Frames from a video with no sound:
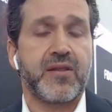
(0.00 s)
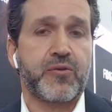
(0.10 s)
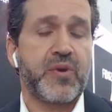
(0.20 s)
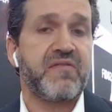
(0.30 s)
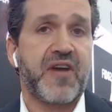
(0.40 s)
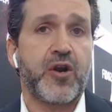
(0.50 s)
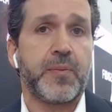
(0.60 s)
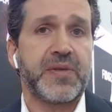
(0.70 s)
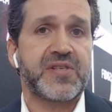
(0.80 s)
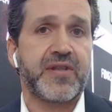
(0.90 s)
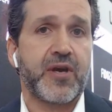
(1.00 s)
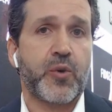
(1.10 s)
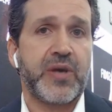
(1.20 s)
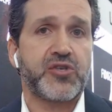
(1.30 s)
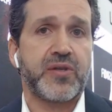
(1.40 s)
three variables in the
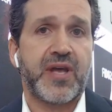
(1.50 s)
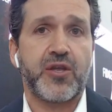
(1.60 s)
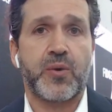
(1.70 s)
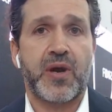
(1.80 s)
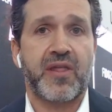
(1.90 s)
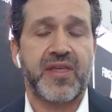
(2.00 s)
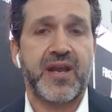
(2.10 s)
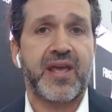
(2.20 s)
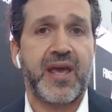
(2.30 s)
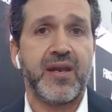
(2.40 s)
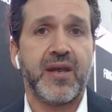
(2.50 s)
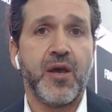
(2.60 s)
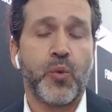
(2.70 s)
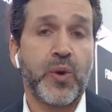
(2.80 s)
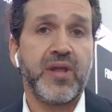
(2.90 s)
equation that you can authenticate
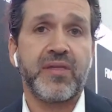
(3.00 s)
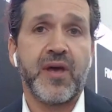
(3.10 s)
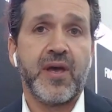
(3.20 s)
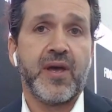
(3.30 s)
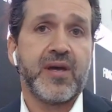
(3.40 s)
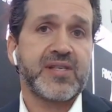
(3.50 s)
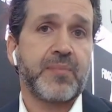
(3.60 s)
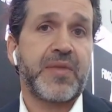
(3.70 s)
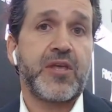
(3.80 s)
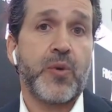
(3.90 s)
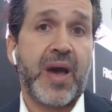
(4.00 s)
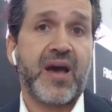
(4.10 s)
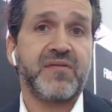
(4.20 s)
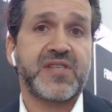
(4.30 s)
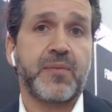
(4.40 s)
with: something you
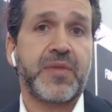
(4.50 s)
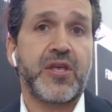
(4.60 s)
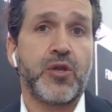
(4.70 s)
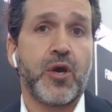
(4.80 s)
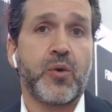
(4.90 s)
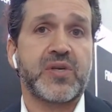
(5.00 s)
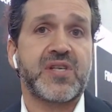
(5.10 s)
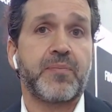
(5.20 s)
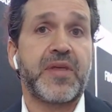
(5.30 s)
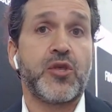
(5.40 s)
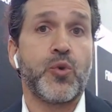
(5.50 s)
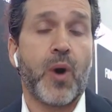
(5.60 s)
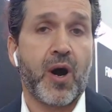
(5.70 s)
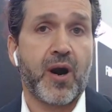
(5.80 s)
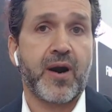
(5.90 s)
have, something you know, or something you
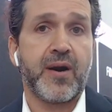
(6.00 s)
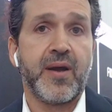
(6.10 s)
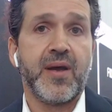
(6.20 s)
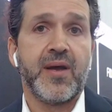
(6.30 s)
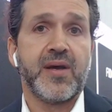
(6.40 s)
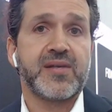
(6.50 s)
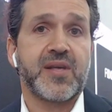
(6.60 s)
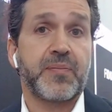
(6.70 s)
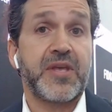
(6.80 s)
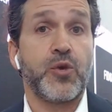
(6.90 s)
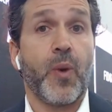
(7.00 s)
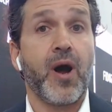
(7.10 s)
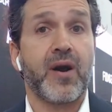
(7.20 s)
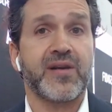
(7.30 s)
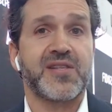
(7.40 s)
are. Something you
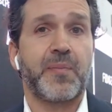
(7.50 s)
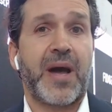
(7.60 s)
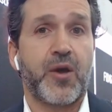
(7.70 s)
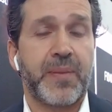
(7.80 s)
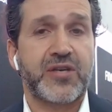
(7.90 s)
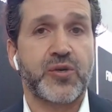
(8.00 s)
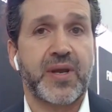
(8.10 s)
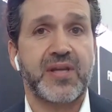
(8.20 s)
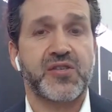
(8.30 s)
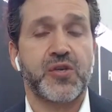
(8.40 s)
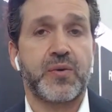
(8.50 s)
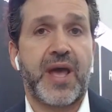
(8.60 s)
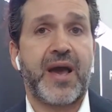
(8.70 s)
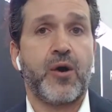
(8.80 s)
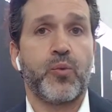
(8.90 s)
are is the biometric. And so
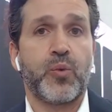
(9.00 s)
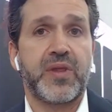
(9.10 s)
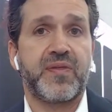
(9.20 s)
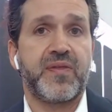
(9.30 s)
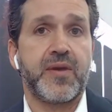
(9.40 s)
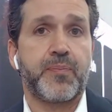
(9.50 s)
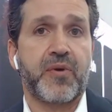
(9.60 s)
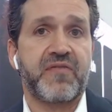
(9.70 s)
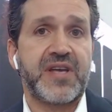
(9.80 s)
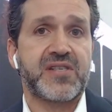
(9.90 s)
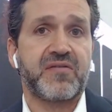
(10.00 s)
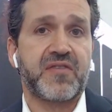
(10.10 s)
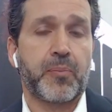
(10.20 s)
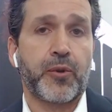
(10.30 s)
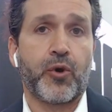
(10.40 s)
now, with the pervasive
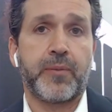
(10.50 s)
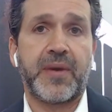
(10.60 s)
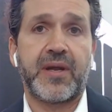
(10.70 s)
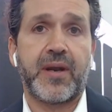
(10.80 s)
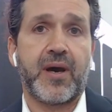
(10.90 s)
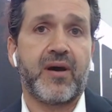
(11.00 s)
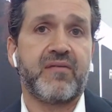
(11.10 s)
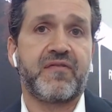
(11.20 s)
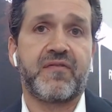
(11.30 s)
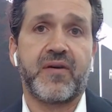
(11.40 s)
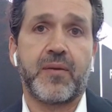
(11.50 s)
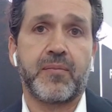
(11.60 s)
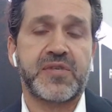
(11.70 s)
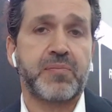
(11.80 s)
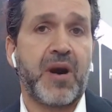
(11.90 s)
deployment of
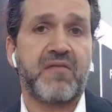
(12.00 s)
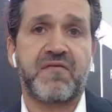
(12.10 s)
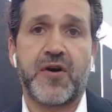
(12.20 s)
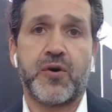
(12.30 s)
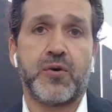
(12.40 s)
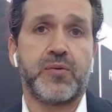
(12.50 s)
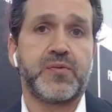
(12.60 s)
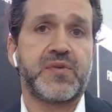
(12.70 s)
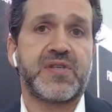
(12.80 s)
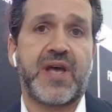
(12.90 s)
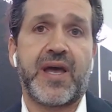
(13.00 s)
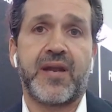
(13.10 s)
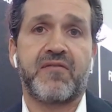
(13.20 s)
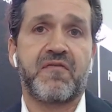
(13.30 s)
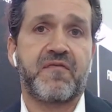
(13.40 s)
smartphones
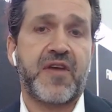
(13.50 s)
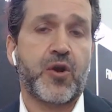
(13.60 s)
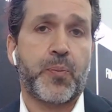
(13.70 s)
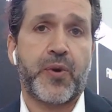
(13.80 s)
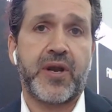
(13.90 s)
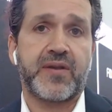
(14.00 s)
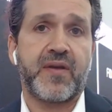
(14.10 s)
and fingerprint